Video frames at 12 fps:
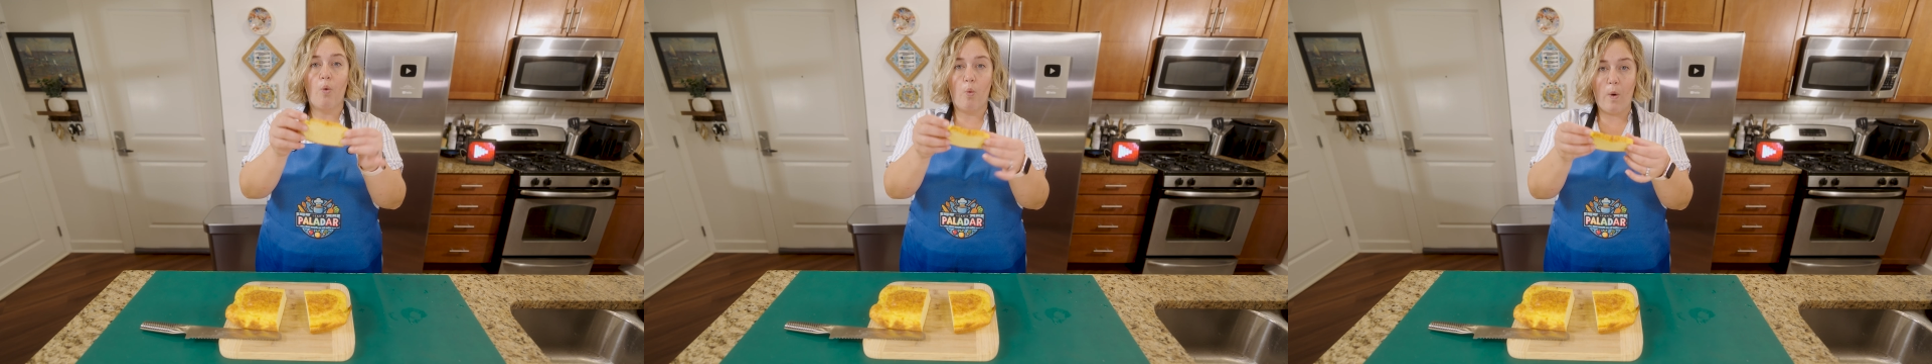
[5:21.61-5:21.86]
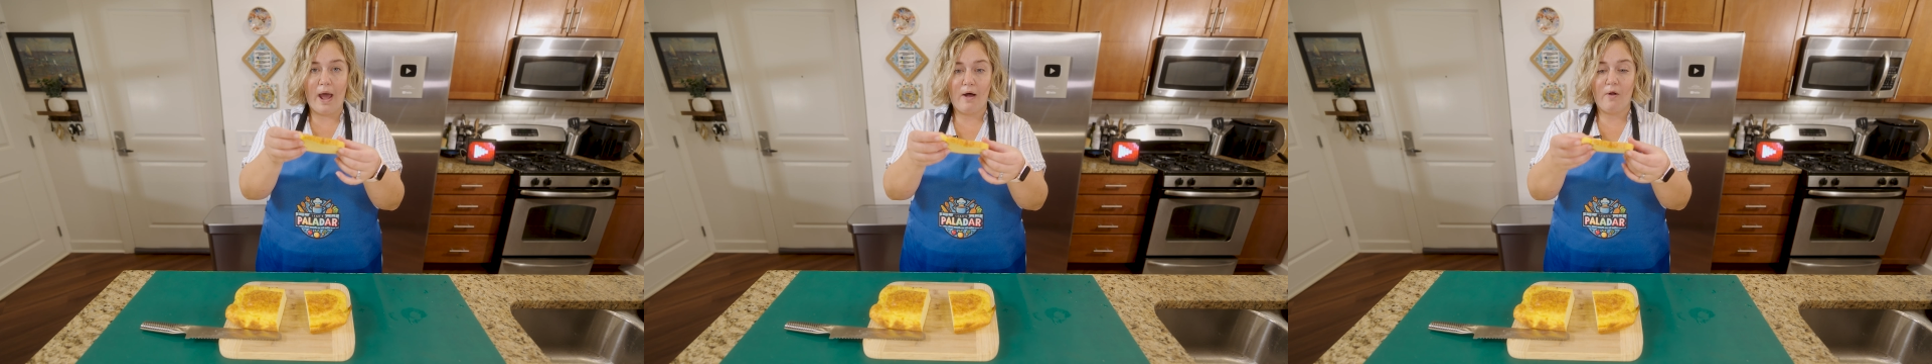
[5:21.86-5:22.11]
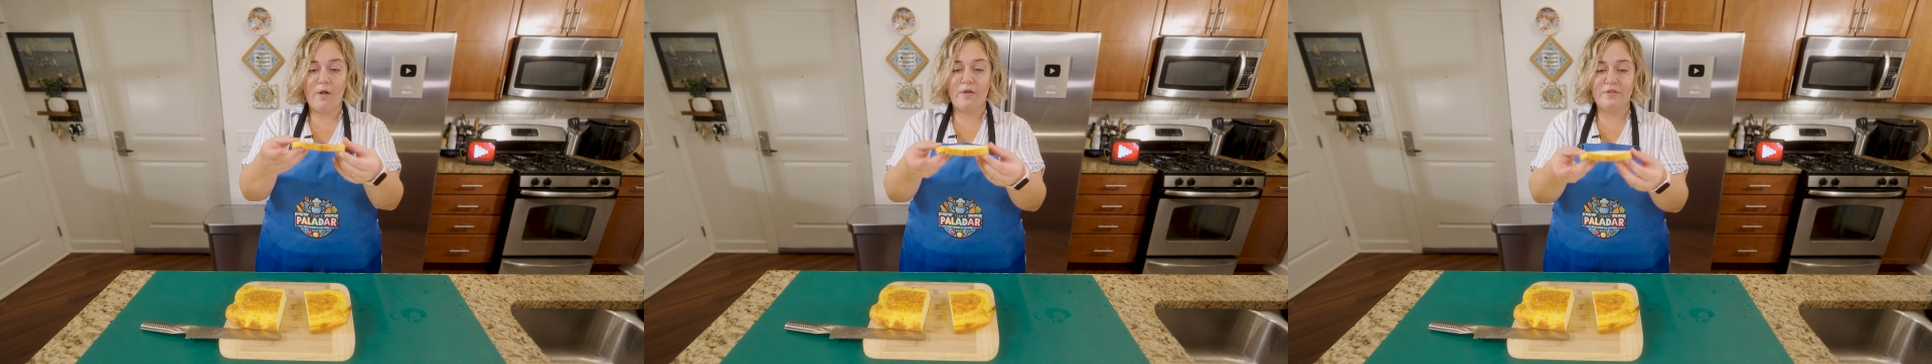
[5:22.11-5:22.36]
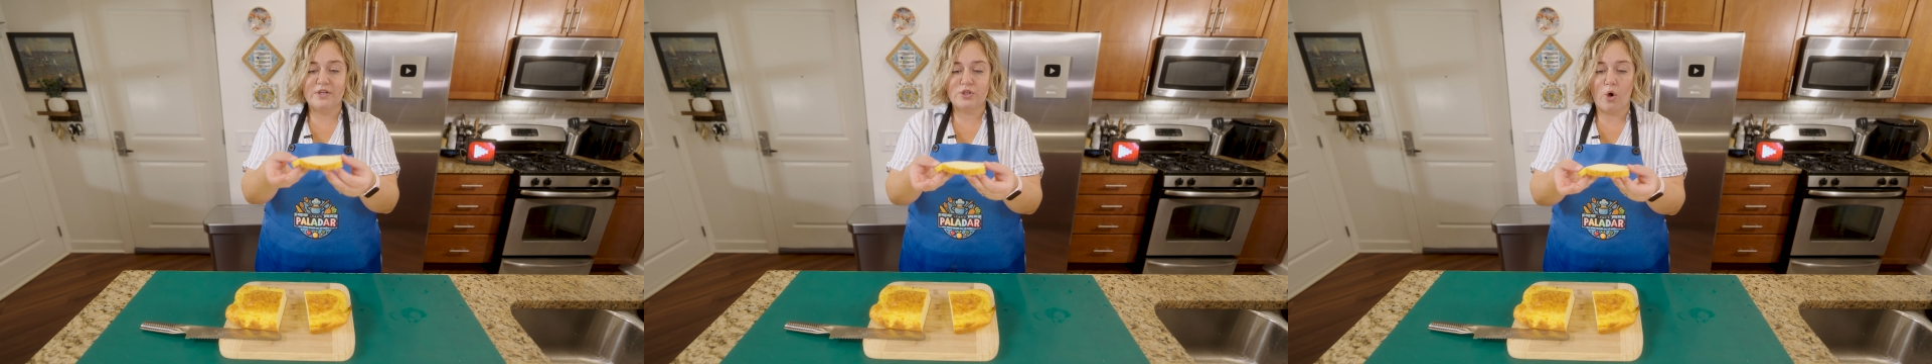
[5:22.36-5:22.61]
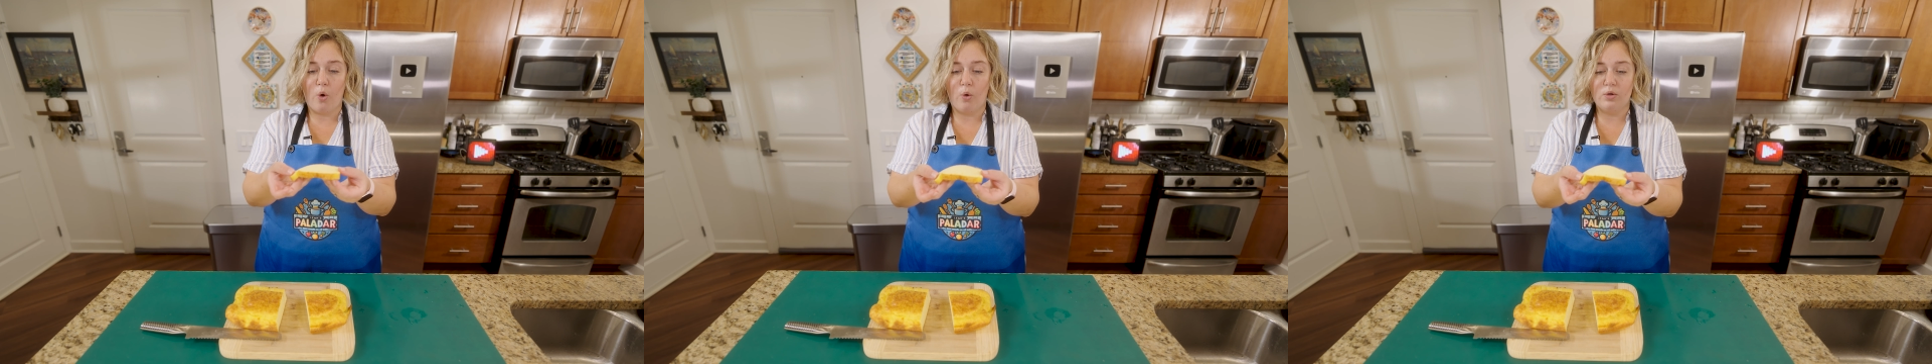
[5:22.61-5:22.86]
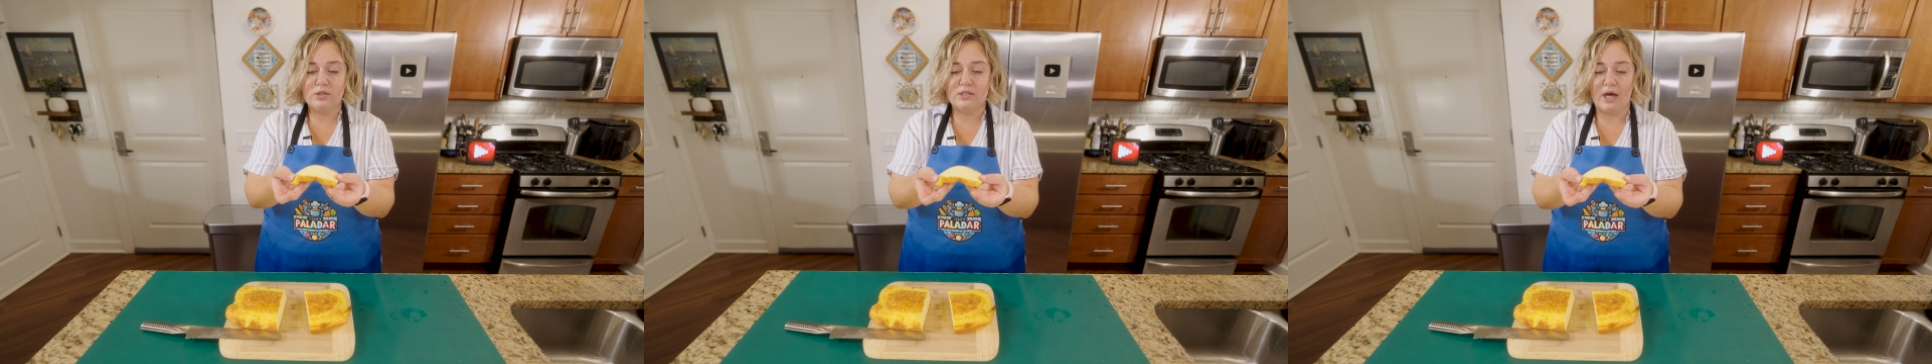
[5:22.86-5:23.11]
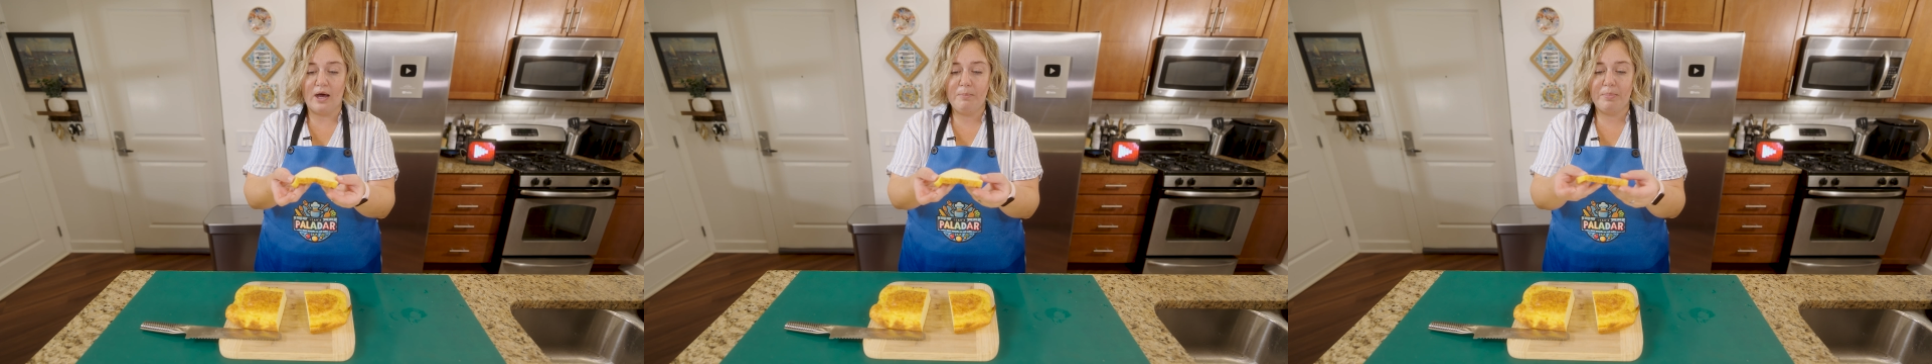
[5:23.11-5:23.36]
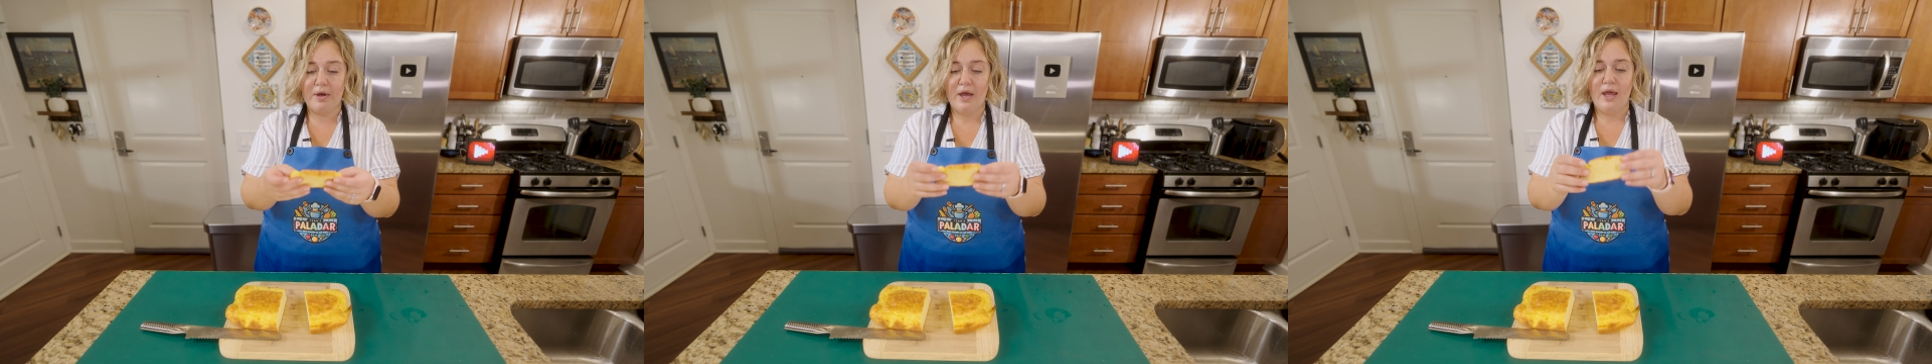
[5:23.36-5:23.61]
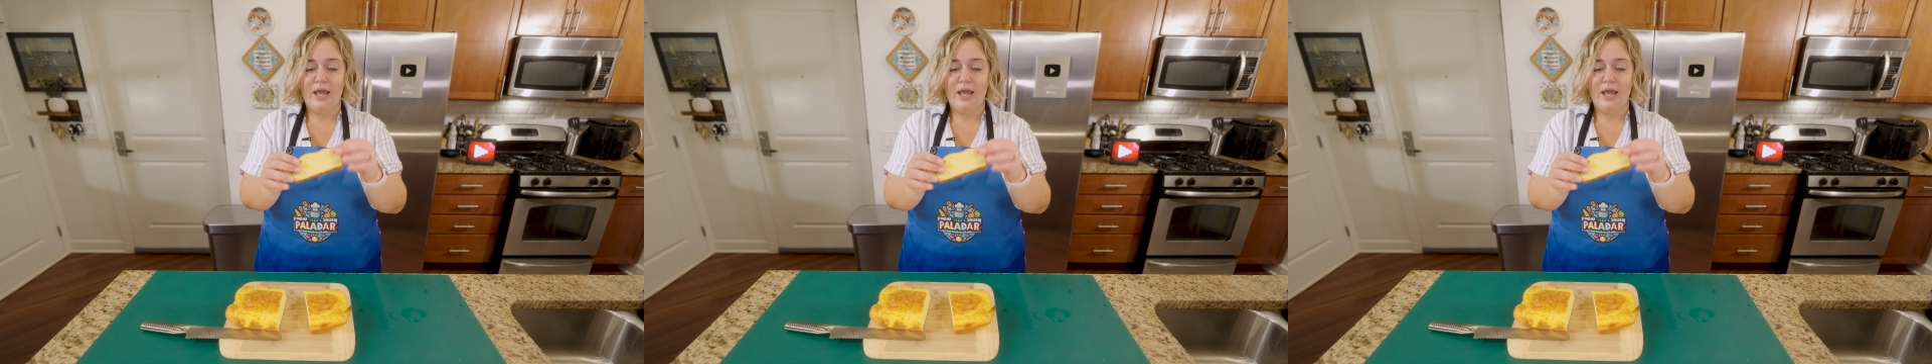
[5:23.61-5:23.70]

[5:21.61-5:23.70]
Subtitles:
well this holds up.